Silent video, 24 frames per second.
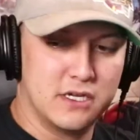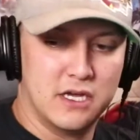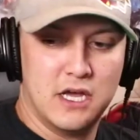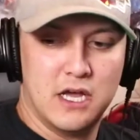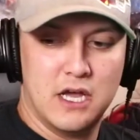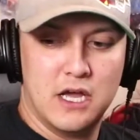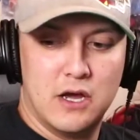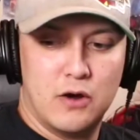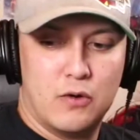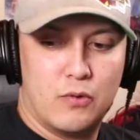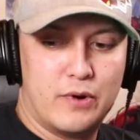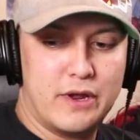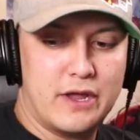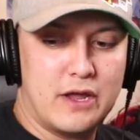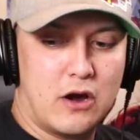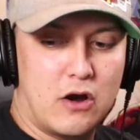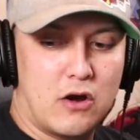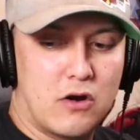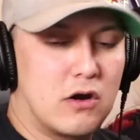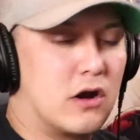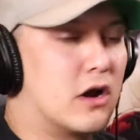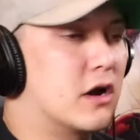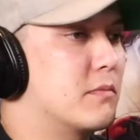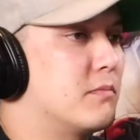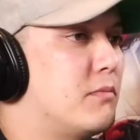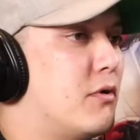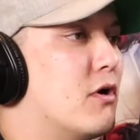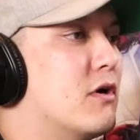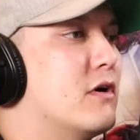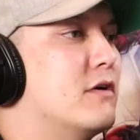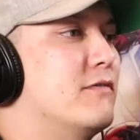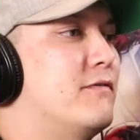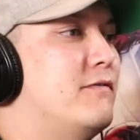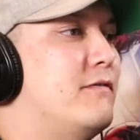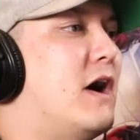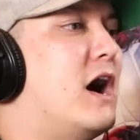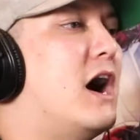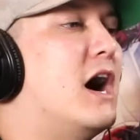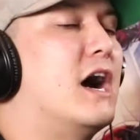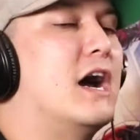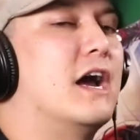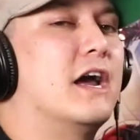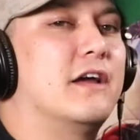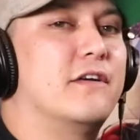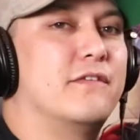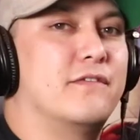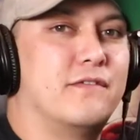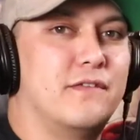We are on part
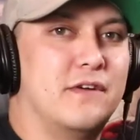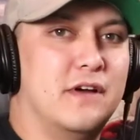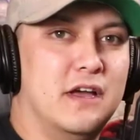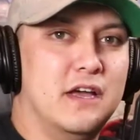5.